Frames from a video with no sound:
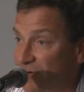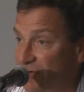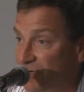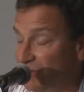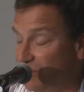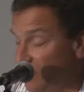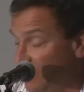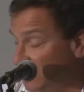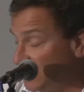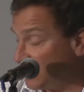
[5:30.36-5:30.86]

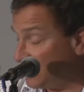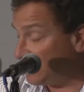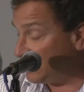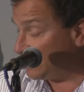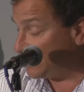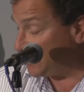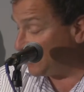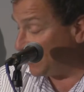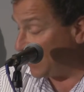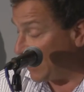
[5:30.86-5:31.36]
Union and
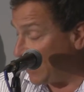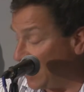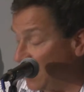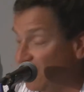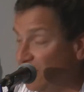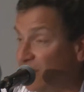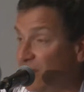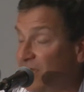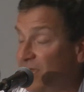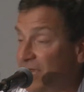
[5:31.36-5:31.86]

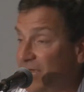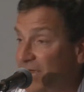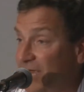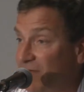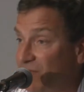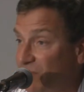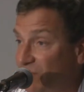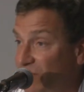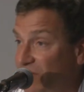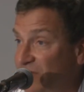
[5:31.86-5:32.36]
Japan
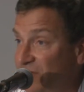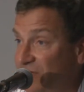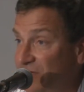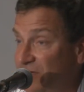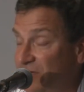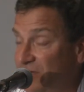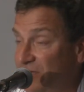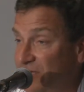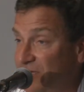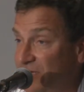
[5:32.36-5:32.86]
have
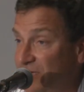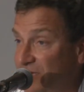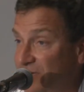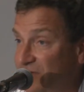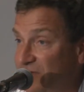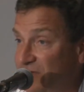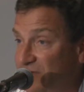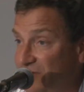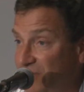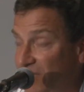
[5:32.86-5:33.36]
recently
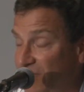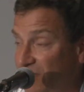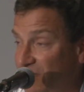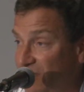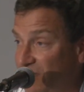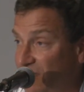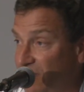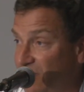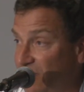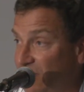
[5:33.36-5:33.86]

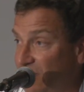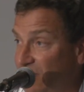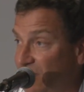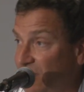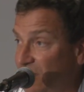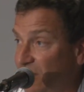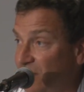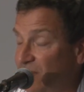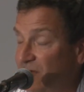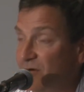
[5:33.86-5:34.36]
extended
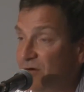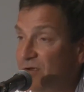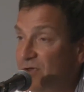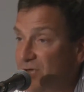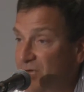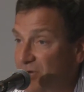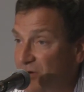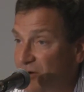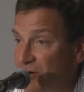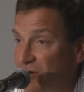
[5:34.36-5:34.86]
their
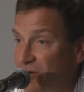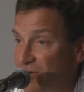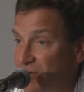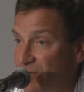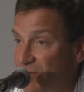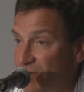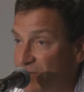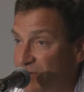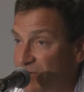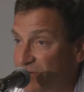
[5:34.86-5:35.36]
Kyoto
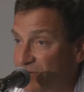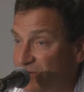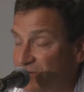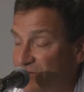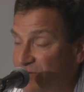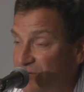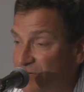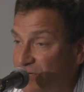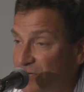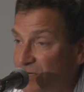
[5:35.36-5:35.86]

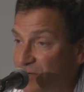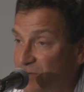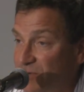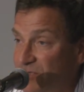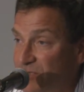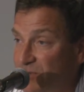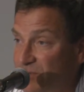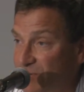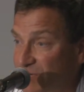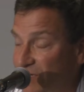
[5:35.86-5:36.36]
commitments,
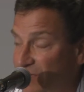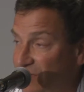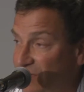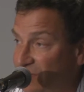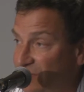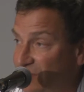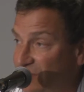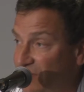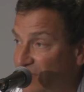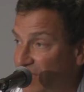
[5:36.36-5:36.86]
which
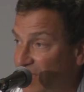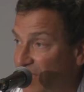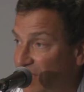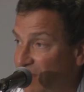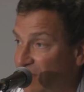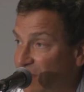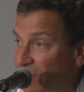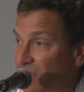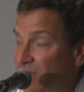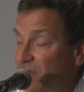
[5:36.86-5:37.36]
means
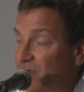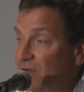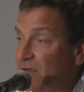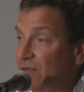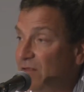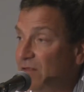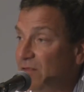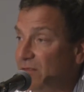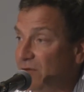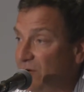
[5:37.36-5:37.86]
that
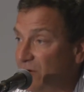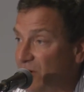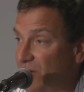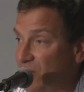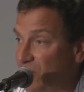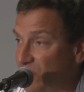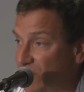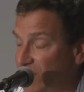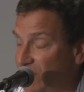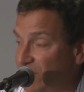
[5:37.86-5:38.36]

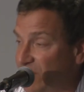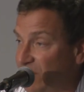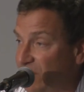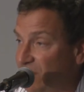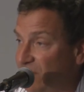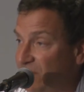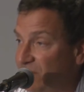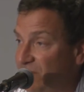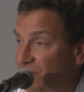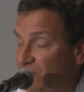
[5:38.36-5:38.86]
their
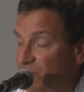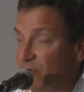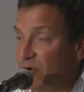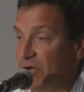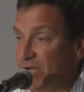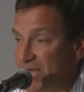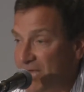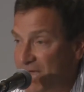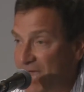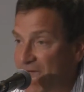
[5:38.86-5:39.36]
agreement to
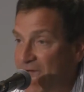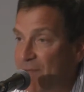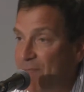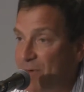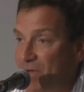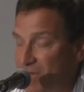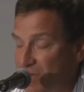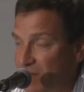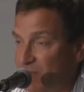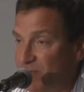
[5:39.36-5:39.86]
put a
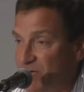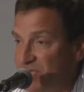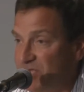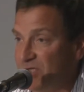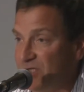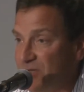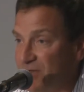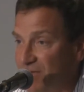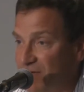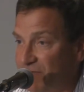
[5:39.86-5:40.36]
cap on
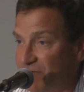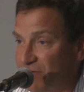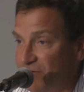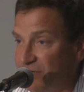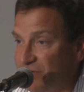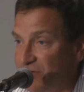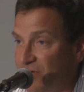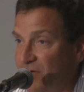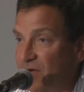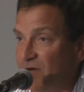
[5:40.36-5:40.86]
emission
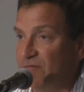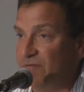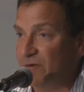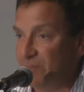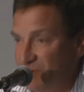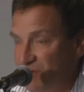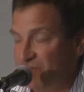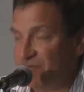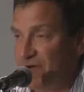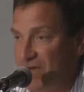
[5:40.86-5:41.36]
levels
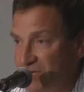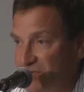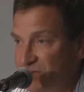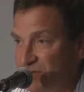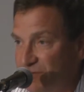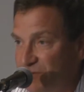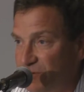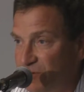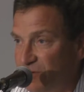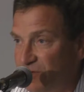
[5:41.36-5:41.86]
from their
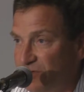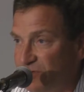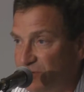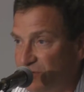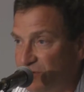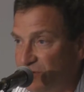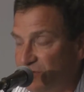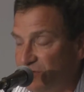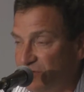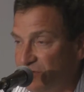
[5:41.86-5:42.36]
fossil fuel
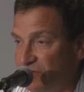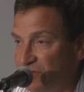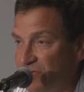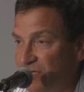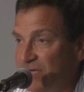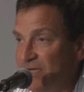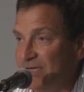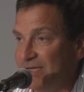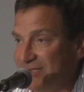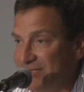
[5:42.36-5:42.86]
sources
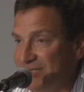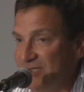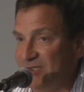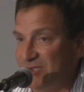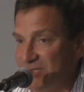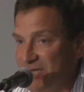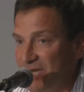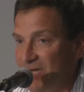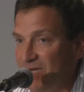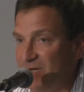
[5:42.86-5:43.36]
is
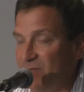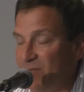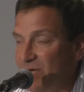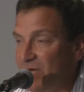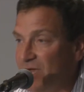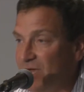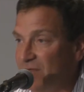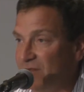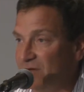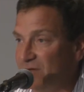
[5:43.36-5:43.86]
extending
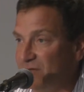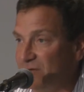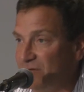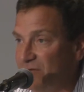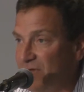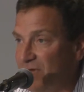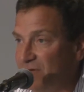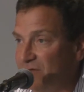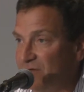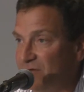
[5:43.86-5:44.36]
beyond the
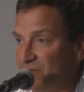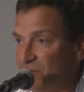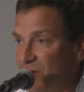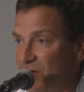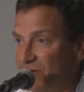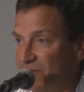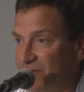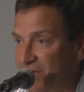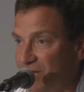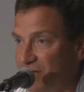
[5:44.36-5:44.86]

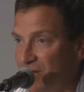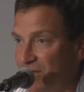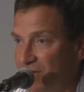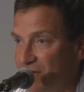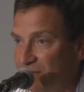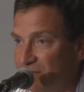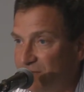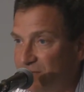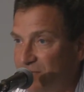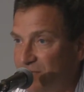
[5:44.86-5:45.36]
2012
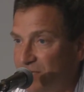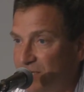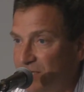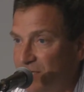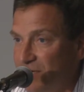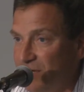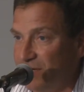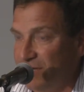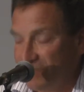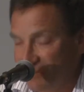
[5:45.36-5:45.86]
deadline.
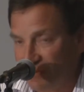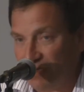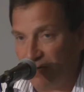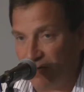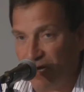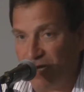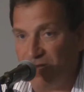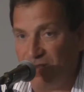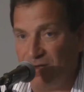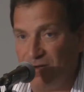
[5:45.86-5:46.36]
And that's a
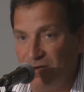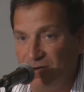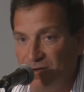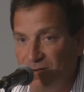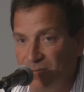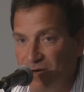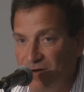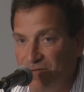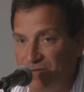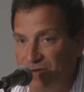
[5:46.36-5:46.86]
great thing.
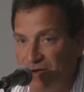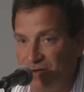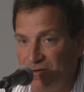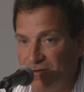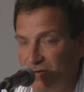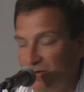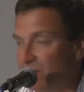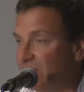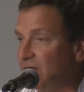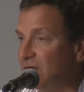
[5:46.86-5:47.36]
As a matter of
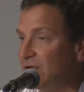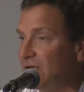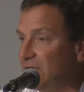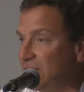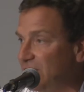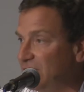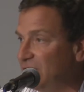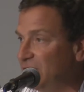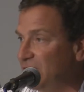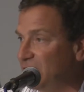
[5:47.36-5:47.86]
fact,
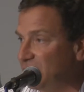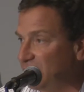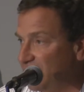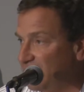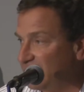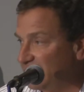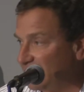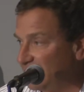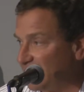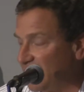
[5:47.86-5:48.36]
they've
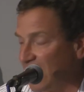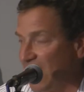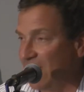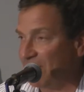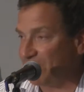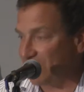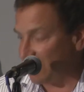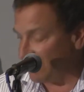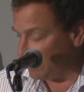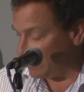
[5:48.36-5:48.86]
increased their
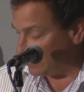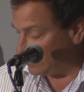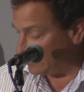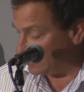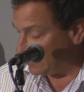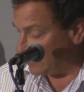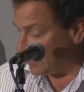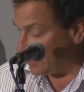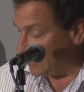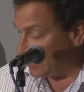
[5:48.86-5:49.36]
cap
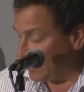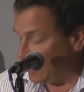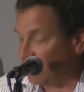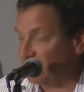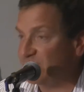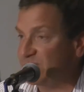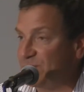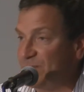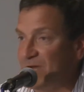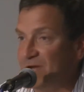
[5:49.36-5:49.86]
levels.
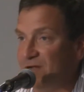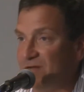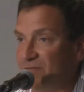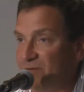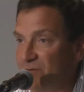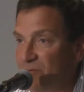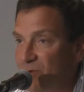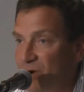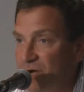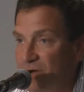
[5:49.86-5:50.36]

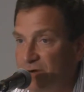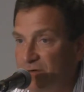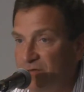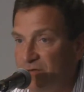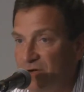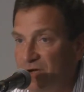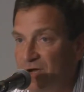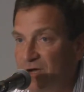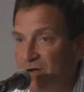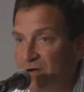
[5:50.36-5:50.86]
Irrespective of what
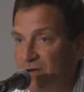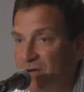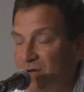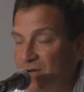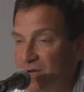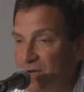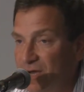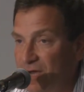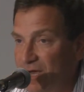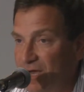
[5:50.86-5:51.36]
goes on
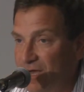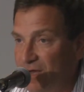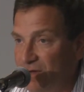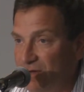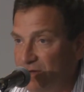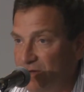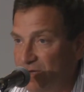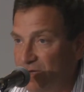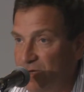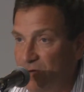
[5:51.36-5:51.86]

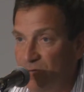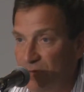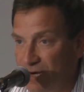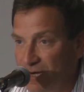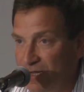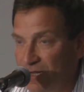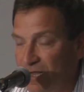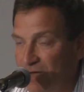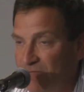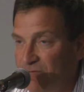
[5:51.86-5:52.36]
at the
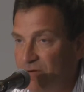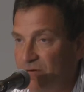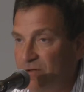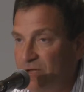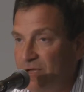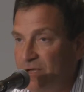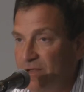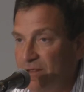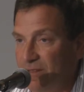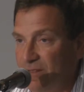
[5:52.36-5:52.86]
UN level,
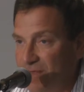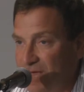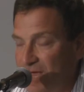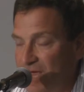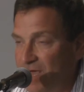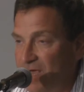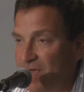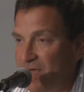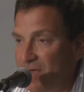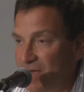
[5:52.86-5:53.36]

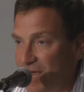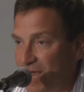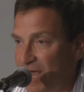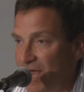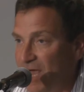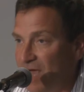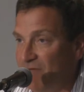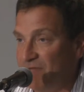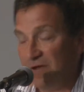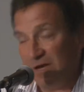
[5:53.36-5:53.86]
they
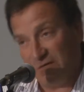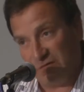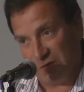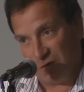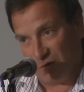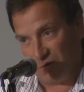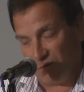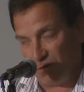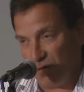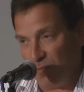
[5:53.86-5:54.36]
have, as
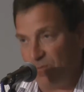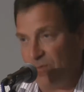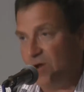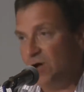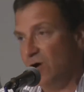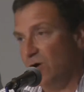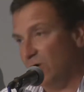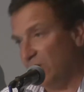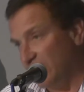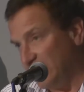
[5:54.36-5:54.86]
a group
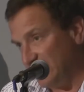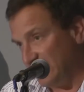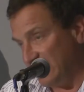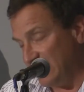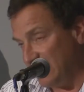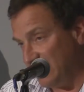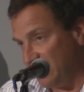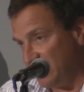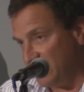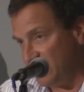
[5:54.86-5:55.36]
or as
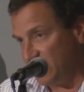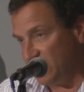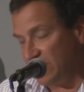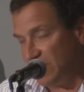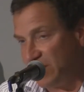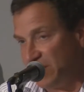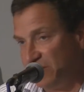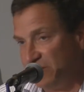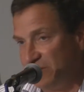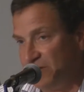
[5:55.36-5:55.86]
an
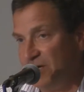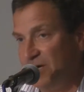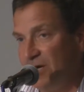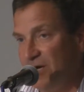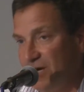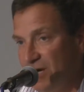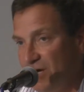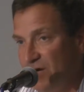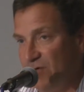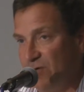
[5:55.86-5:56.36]
individual country,
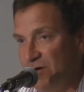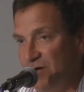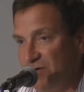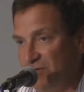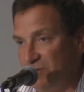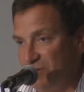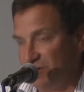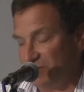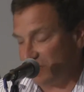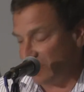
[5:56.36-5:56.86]

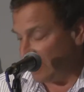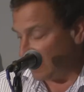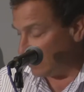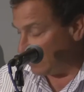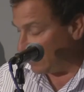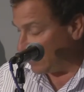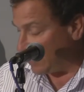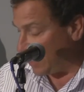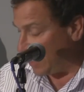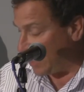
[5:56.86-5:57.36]
agreed to
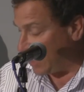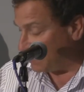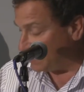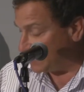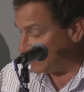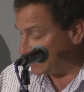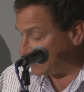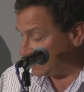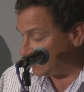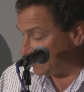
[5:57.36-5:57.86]
extend their
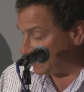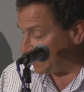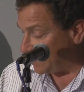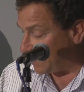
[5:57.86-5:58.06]
caps.